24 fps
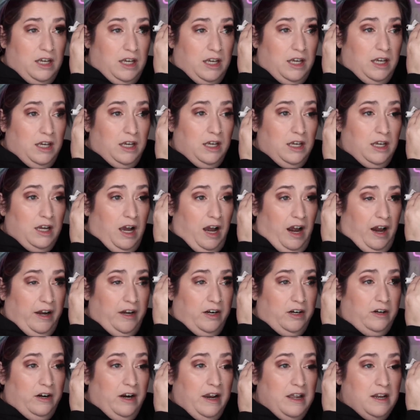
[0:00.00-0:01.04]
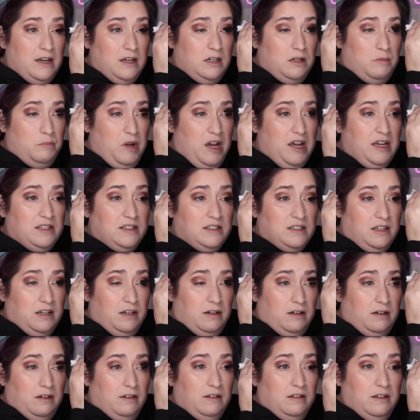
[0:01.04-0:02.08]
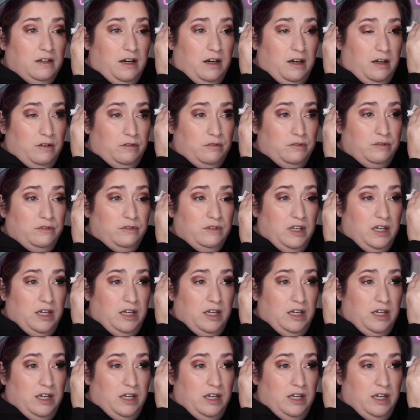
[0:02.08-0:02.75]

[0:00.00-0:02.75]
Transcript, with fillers: a higher end mascara that I've